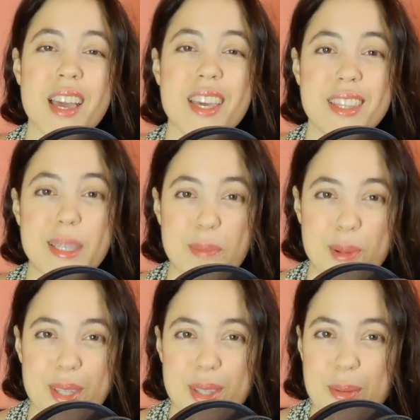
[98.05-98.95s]
This book
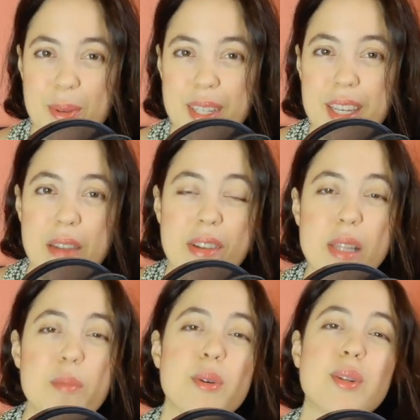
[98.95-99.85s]
is already
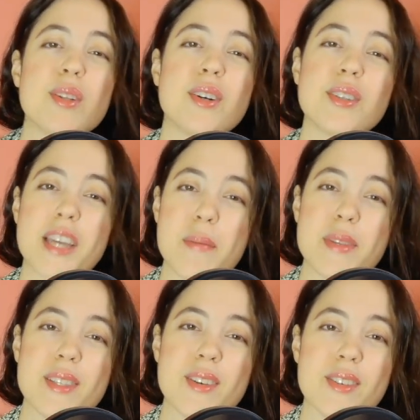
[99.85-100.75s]
available on
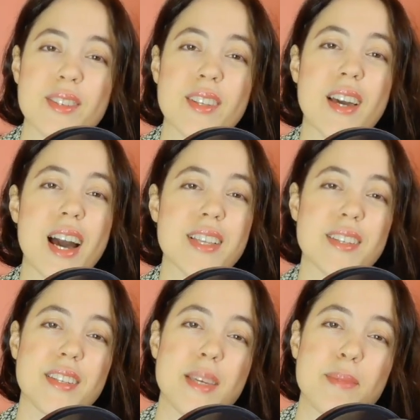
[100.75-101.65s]
Amazon as an
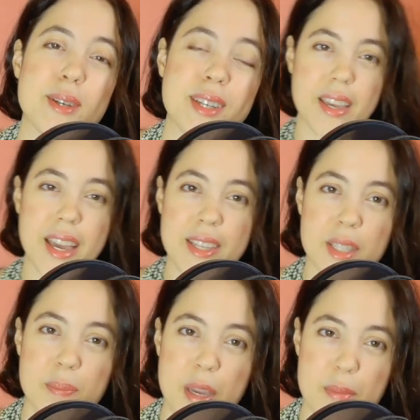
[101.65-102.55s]
ebook and
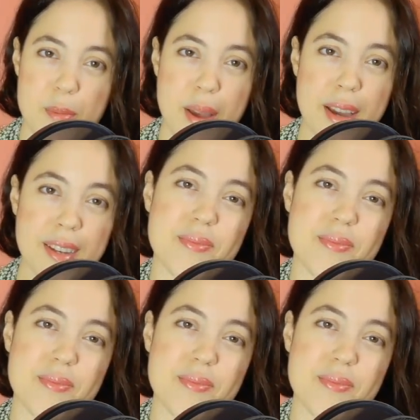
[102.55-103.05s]
paperback.